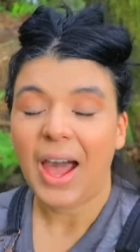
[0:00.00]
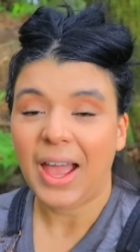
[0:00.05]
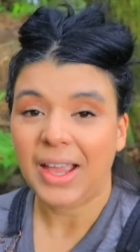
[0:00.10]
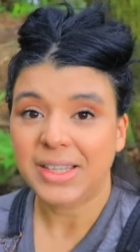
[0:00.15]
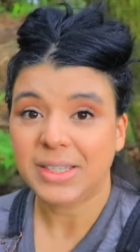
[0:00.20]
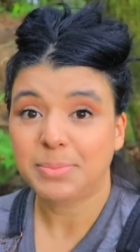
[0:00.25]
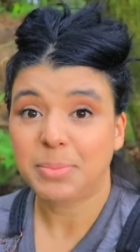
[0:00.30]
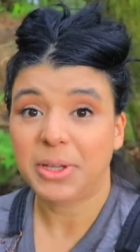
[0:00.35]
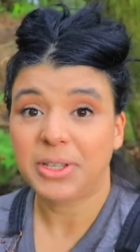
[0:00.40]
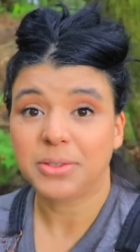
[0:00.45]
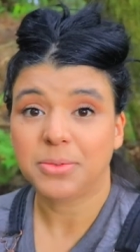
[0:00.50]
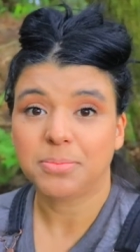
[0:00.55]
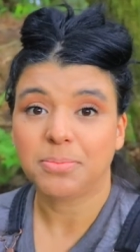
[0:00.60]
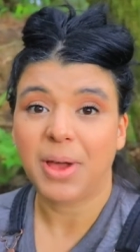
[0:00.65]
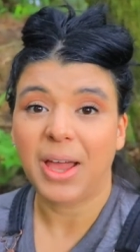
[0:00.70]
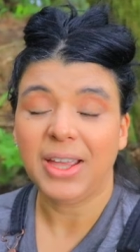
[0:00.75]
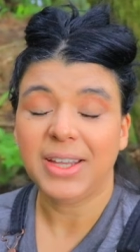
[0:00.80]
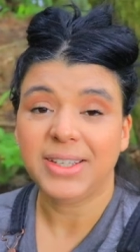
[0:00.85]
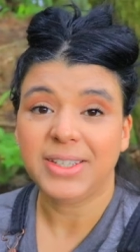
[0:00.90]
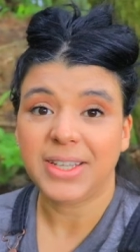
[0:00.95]
I spent
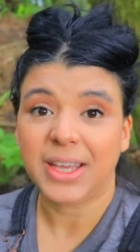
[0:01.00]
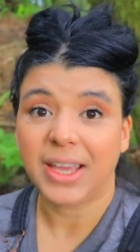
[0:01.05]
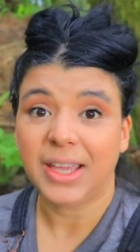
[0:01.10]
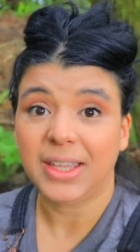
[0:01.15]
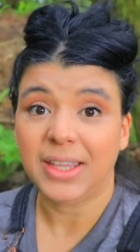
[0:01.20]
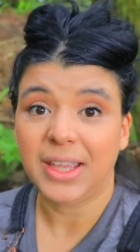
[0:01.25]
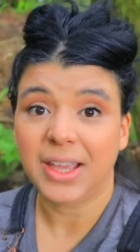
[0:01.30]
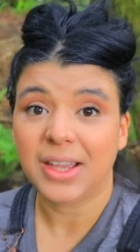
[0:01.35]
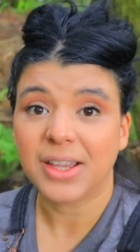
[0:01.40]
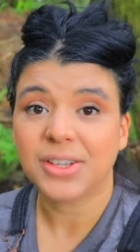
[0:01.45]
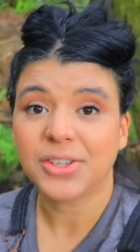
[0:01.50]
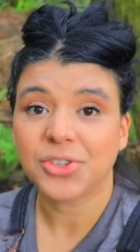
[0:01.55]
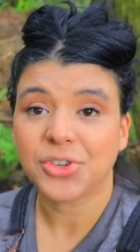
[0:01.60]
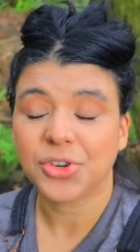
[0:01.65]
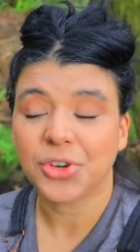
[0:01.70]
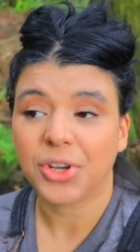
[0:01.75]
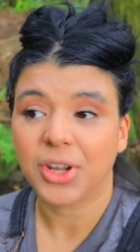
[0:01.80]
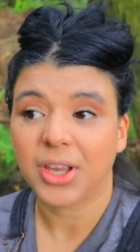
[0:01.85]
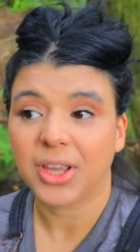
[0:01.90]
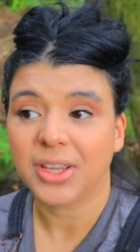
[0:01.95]
my day
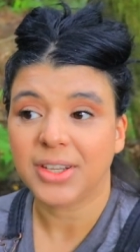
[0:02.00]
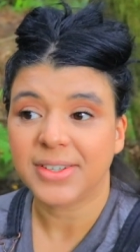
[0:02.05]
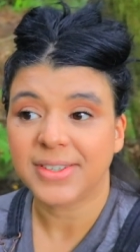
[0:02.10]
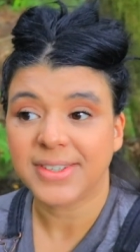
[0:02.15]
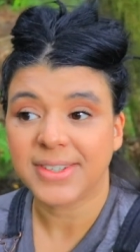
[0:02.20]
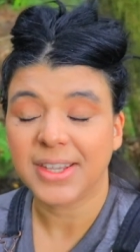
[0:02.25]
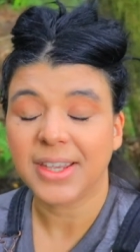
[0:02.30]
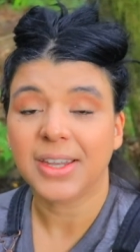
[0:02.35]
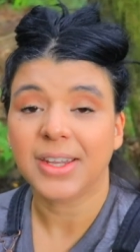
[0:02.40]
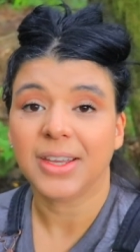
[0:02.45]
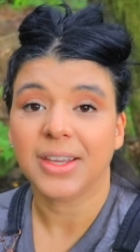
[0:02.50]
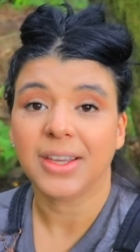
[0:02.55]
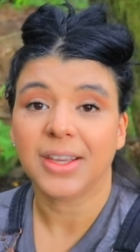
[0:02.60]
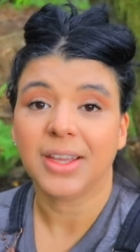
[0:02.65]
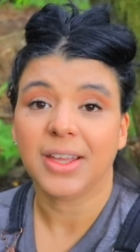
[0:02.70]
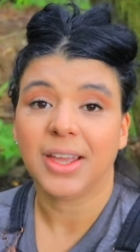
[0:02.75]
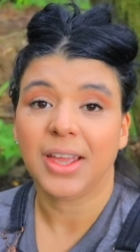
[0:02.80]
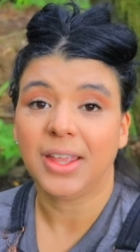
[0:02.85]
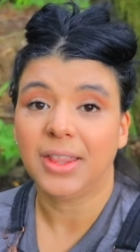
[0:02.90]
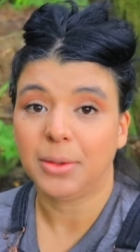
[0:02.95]
yesterday
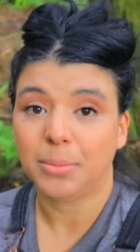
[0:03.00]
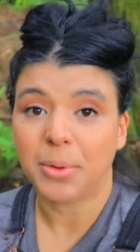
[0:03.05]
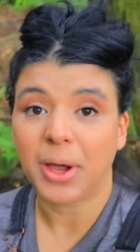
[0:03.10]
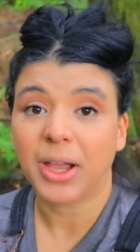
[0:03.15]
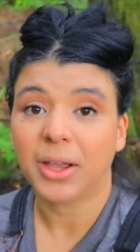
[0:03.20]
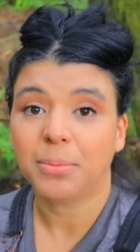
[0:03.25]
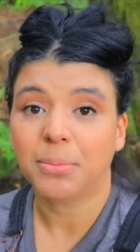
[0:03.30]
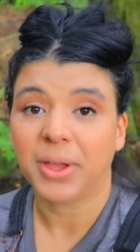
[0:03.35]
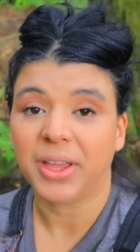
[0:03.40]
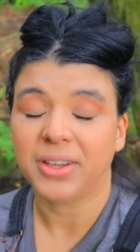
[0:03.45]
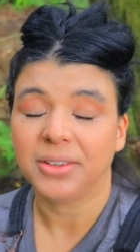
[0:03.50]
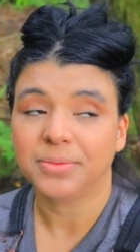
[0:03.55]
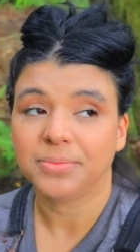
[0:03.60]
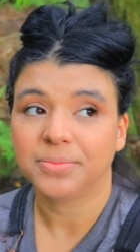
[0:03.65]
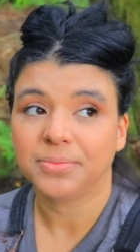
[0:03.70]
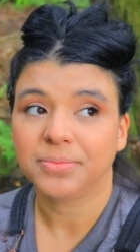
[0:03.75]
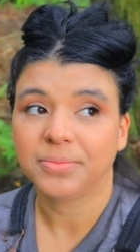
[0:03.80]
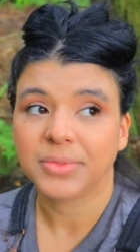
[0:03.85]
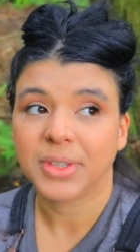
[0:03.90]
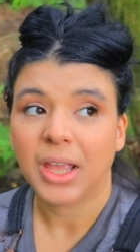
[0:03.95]
sitting in the back pen.
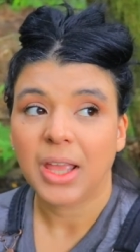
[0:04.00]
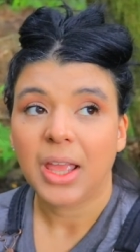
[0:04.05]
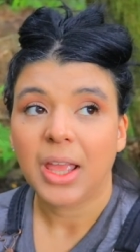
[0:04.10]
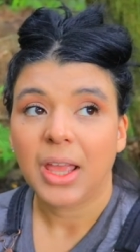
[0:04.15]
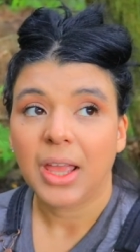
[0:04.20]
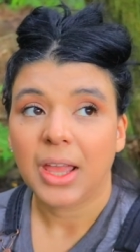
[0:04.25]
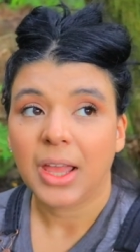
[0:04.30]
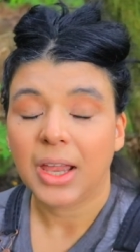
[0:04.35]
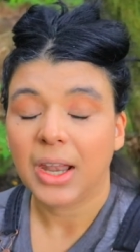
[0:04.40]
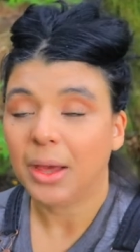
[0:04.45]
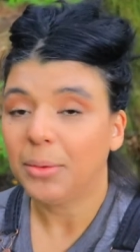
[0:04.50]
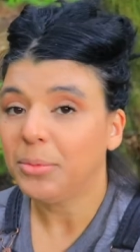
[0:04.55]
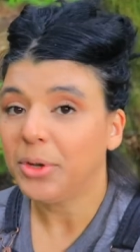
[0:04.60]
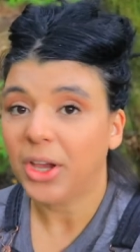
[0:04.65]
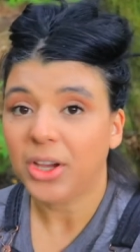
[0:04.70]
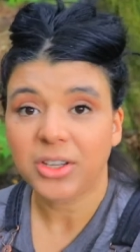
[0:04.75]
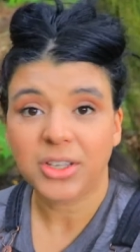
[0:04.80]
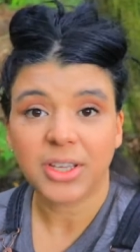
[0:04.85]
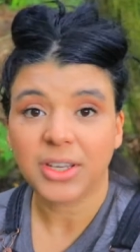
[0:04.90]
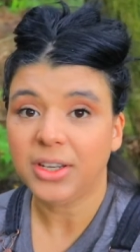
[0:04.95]
And I'm
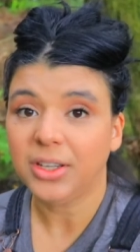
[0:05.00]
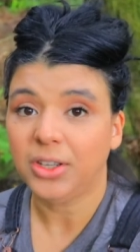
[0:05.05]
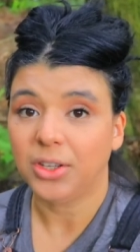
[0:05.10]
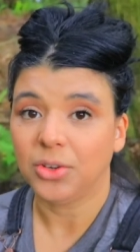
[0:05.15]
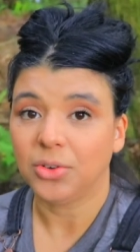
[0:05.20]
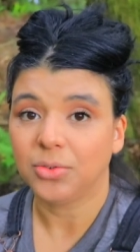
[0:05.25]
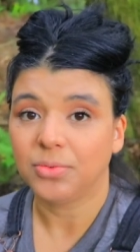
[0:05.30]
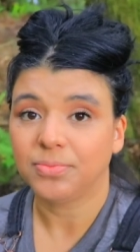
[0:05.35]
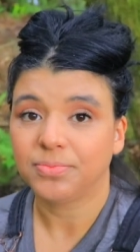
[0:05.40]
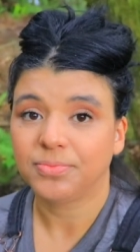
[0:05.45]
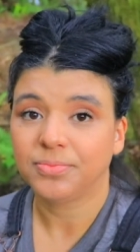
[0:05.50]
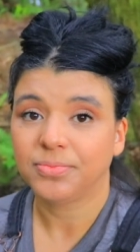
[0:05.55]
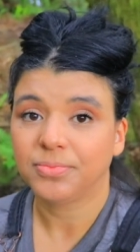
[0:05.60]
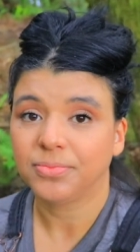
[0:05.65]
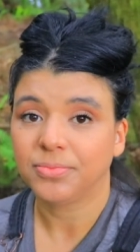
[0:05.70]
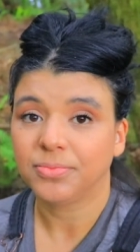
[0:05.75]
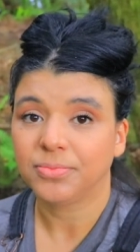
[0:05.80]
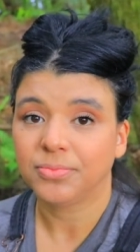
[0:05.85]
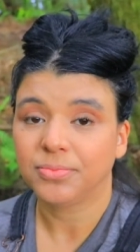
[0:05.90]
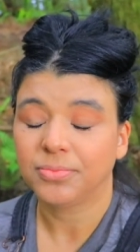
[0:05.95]
not kidding you.
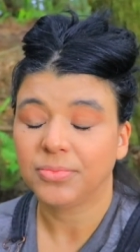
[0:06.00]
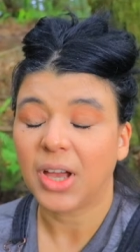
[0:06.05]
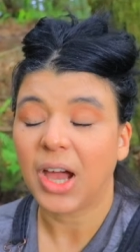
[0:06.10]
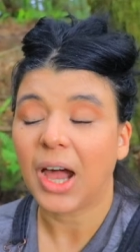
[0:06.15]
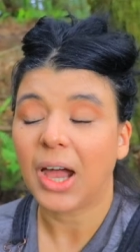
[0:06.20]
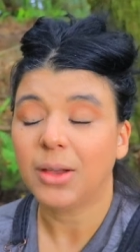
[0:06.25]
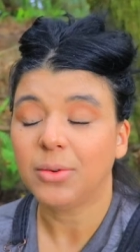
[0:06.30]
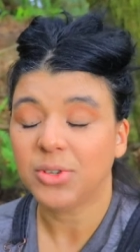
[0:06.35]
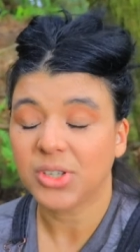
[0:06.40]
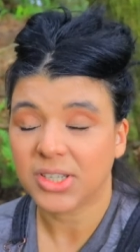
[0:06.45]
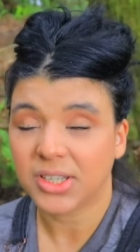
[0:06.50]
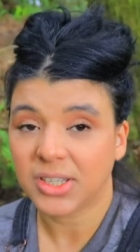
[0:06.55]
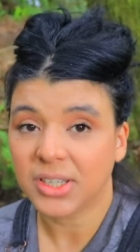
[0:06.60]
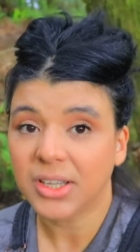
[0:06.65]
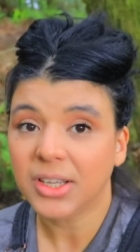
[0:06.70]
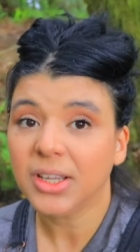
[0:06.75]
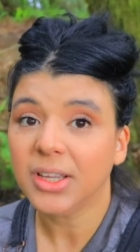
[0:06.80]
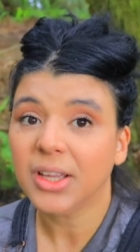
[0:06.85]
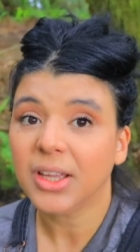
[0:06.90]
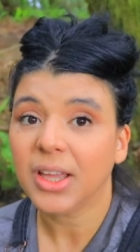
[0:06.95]
I was
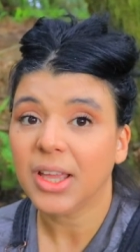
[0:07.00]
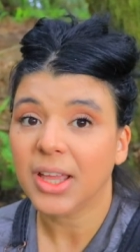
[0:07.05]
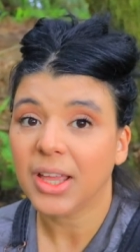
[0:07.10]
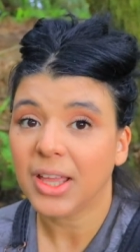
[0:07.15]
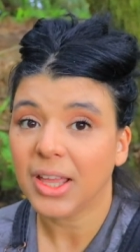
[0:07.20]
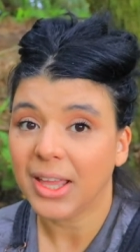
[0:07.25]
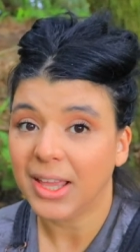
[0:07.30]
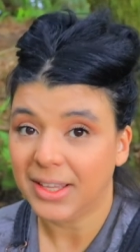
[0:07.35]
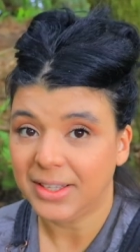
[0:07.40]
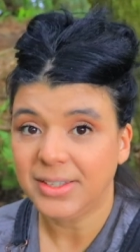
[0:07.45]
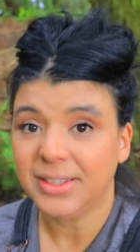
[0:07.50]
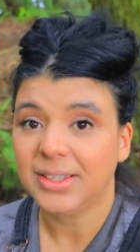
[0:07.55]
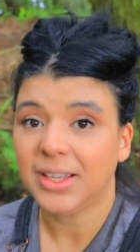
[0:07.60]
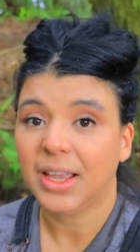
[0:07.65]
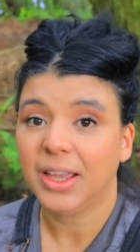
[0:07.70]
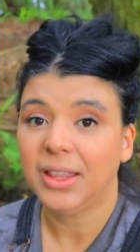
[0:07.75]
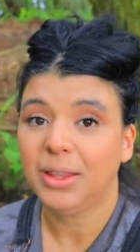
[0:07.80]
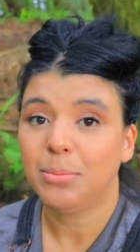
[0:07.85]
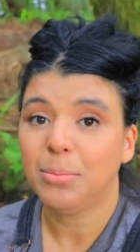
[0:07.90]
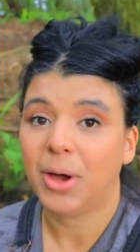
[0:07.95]
sitting
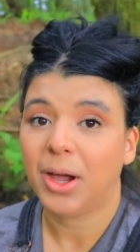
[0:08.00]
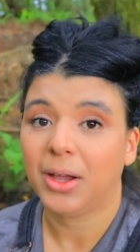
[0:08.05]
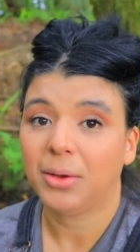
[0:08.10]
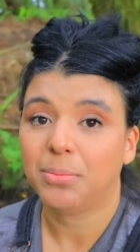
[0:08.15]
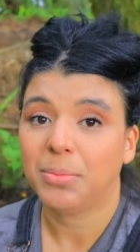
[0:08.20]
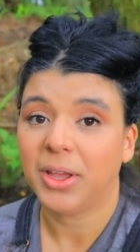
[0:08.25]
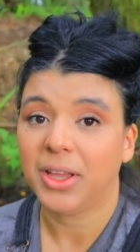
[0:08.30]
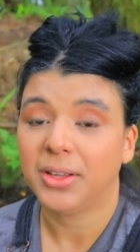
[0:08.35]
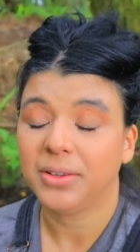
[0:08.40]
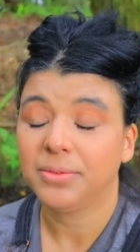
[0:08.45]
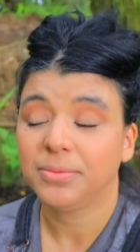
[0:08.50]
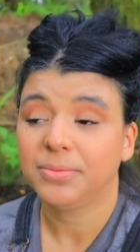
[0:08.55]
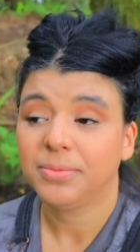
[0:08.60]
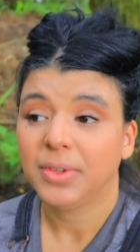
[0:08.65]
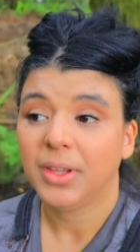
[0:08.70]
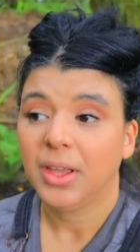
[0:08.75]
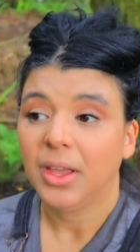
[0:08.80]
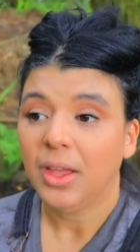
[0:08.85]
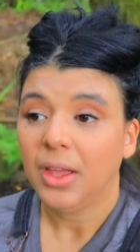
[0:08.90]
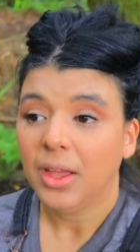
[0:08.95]
inside the buck pen
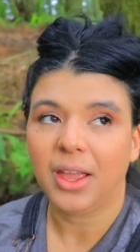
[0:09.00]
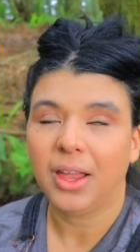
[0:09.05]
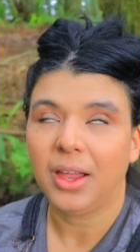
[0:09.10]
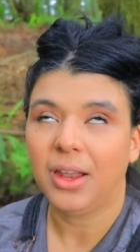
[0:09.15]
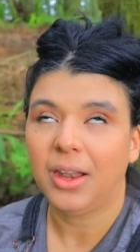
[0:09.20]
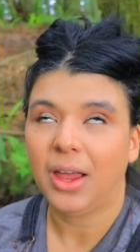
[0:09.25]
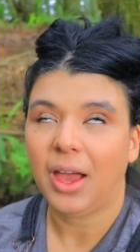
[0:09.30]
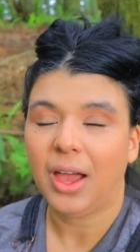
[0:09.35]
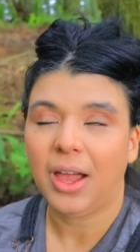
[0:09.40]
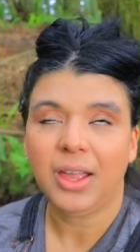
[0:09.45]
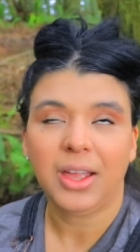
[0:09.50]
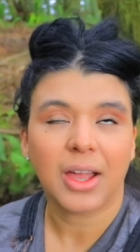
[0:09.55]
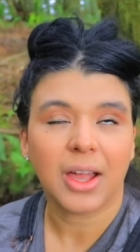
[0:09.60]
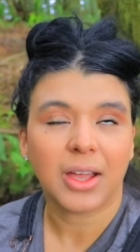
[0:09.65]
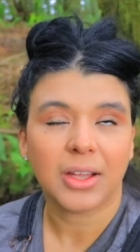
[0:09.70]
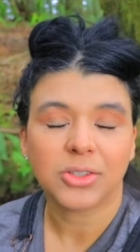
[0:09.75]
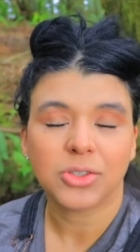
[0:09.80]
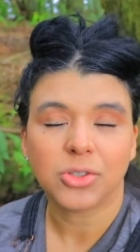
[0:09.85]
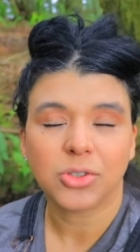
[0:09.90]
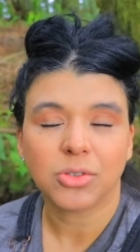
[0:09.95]
and I
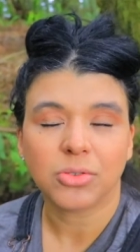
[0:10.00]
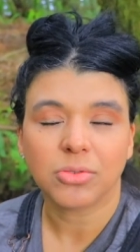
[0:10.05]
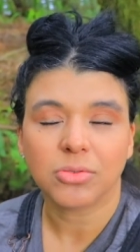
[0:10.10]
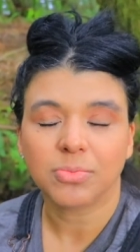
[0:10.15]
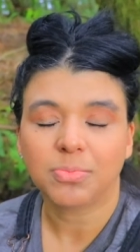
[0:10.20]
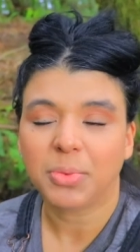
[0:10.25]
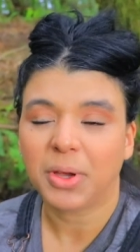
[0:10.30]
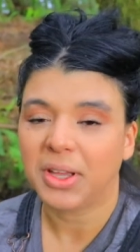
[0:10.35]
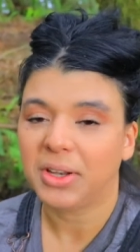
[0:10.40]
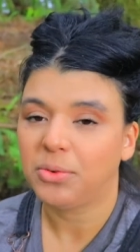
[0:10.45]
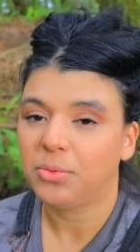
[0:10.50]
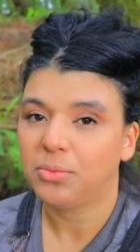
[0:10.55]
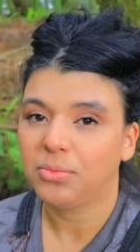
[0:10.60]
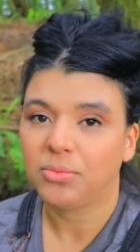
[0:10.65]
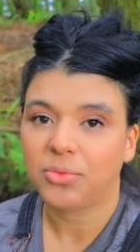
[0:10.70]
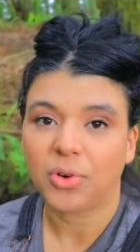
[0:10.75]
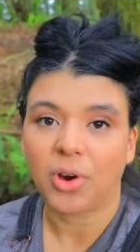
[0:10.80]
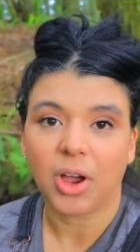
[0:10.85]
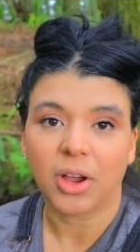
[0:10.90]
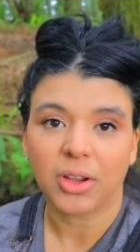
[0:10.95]
had to pet
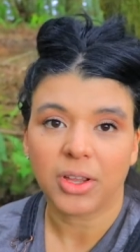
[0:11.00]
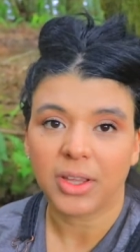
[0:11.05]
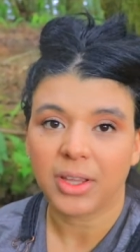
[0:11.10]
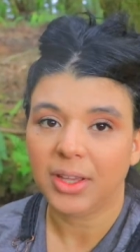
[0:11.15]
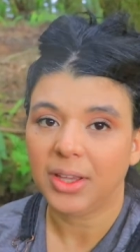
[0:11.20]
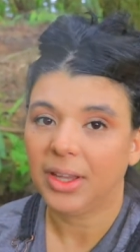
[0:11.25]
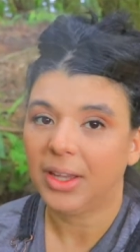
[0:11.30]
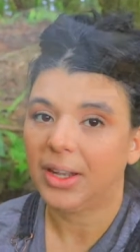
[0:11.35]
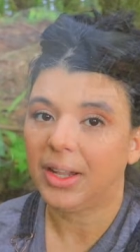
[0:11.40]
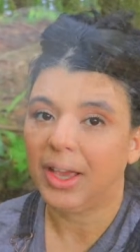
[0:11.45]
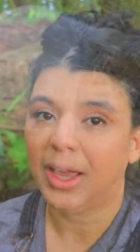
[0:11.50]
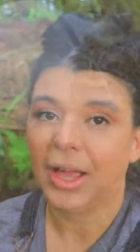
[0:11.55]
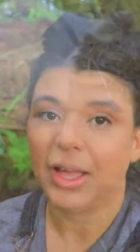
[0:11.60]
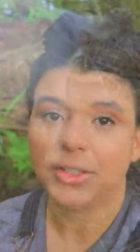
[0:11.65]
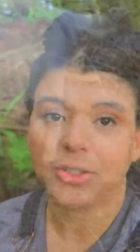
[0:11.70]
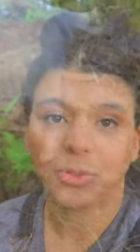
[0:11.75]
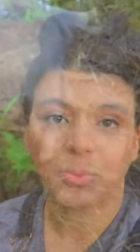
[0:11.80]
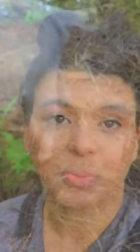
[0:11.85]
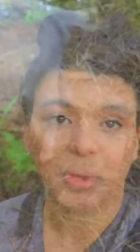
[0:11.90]
Rocky and I had to